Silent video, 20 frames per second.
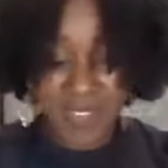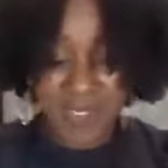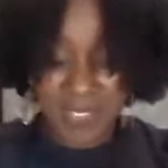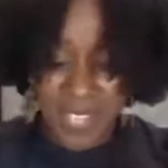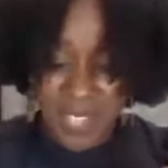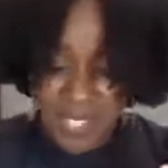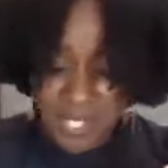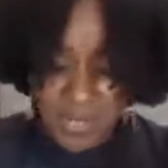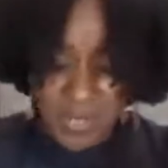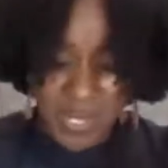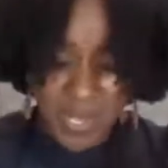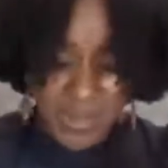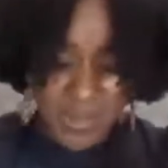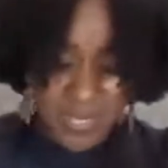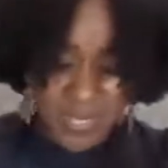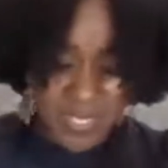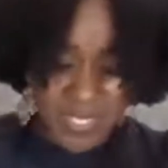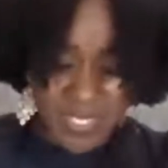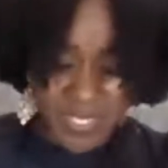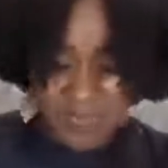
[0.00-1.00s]
And if they do
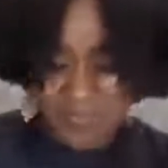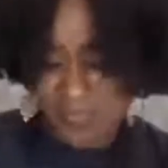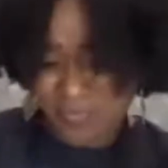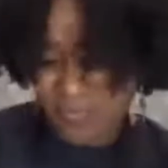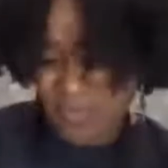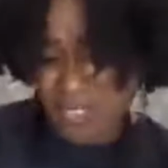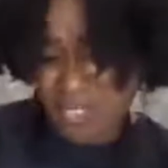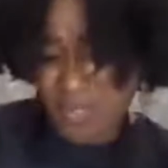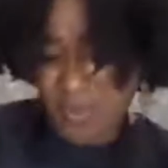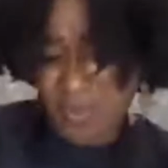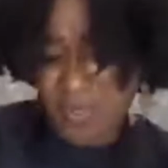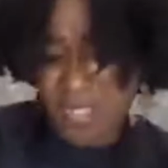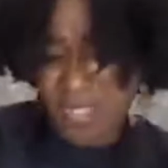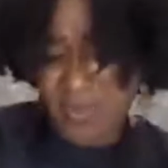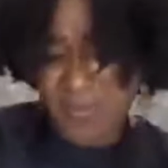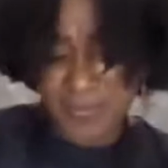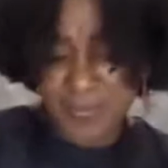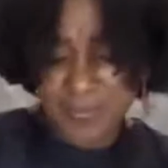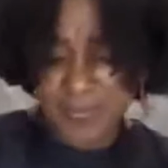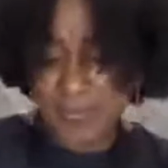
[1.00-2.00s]
notice it, so
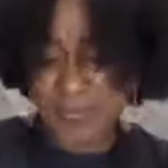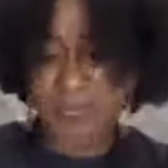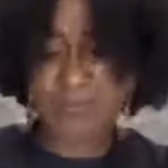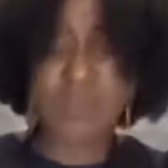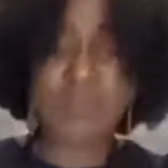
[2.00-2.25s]
what?